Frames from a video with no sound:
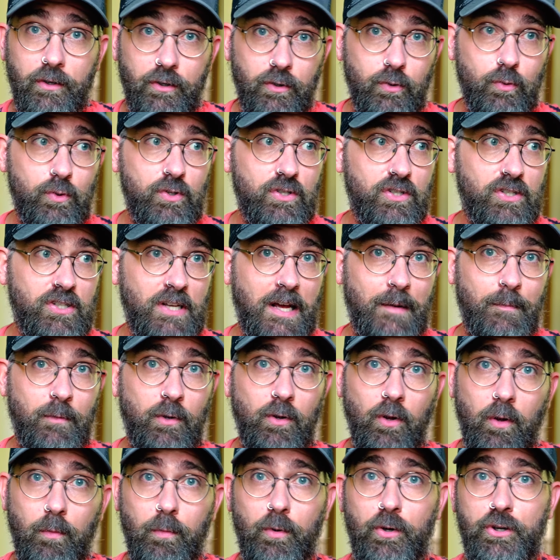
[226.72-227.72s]
use some
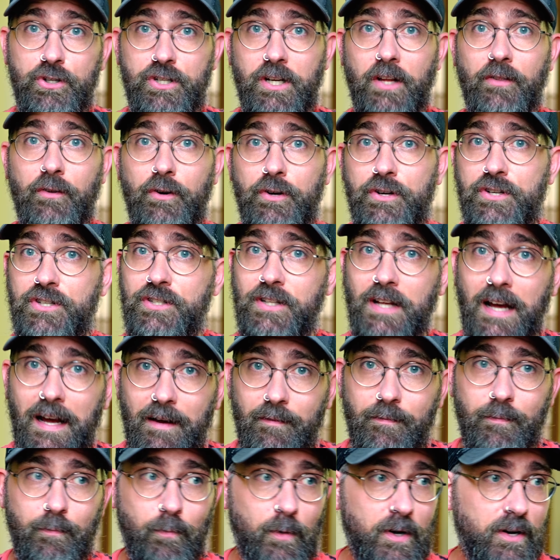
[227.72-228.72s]
global shutter
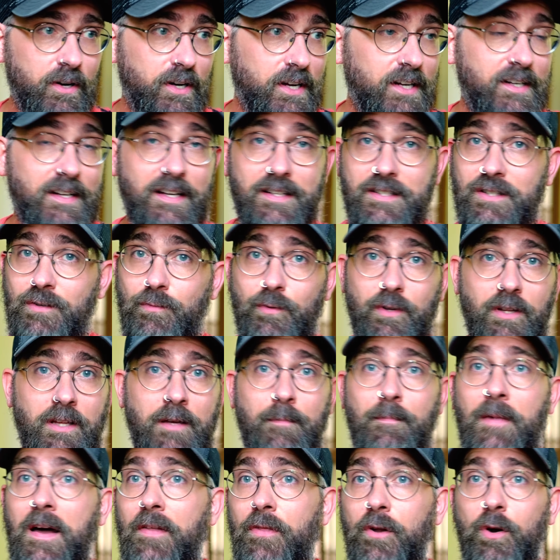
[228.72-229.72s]
stuff where it doesn't really
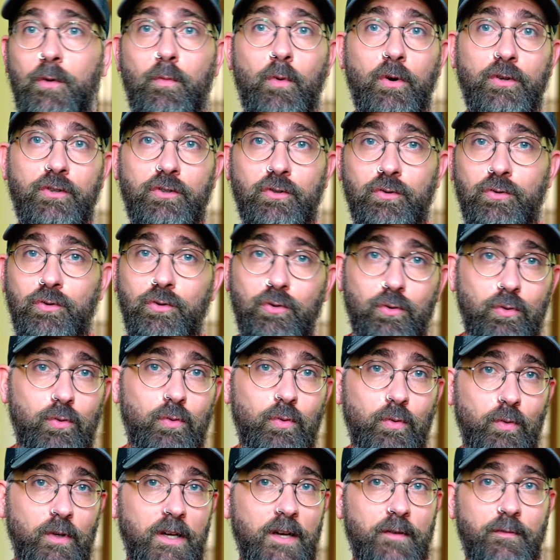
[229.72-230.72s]
matter what you
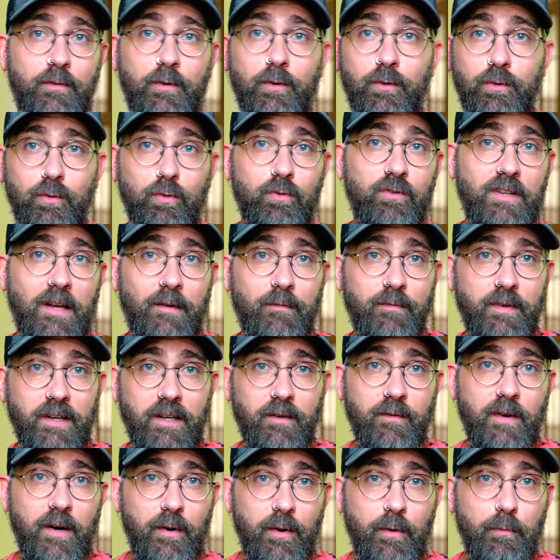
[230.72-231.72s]
do. If you do something
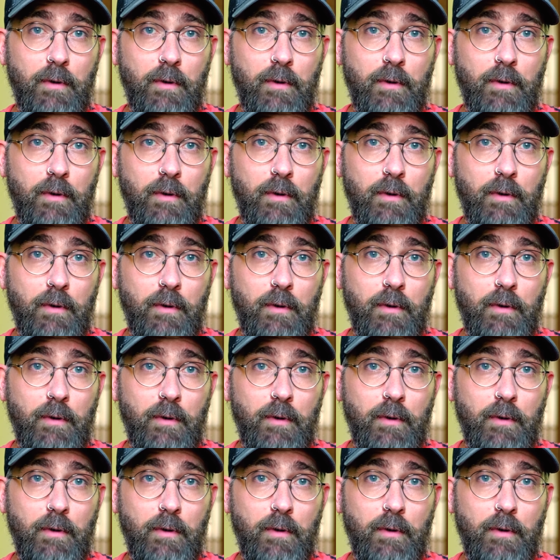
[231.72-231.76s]
very